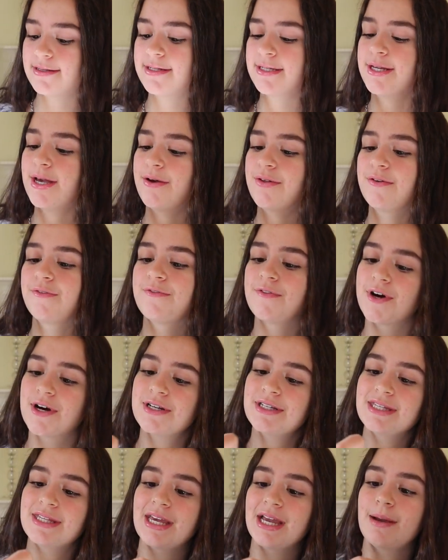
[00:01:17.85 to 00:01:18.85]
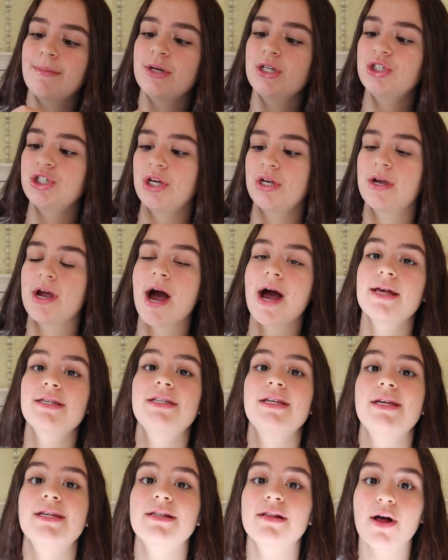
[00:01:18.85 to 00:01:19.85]
So the first thing I'm gonna show you
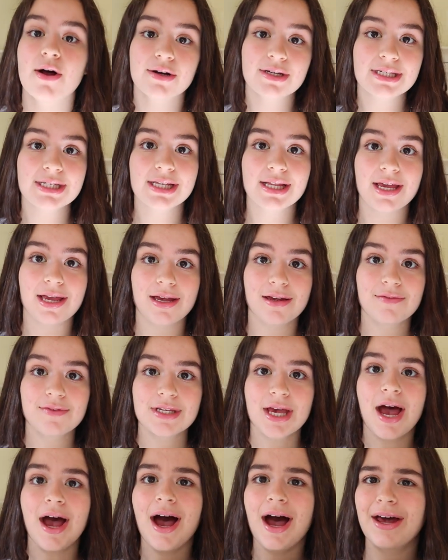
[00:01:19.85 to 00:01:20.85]
guys is long sleeves.